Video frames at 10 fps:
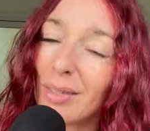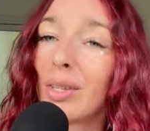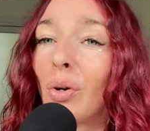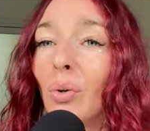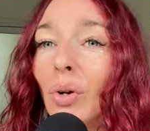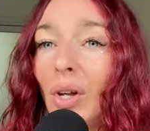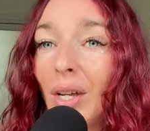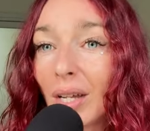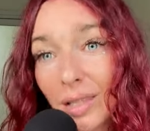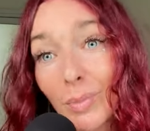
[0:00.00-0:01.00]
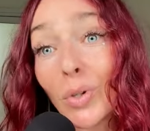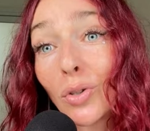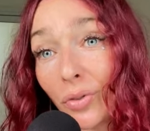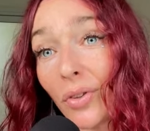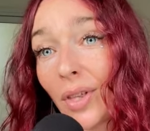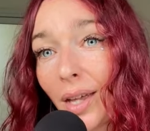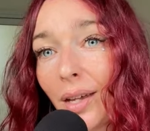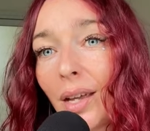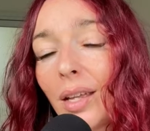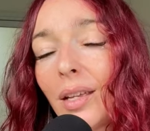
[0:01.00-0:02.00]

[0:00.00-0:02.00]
So it's a beautiful thing uh,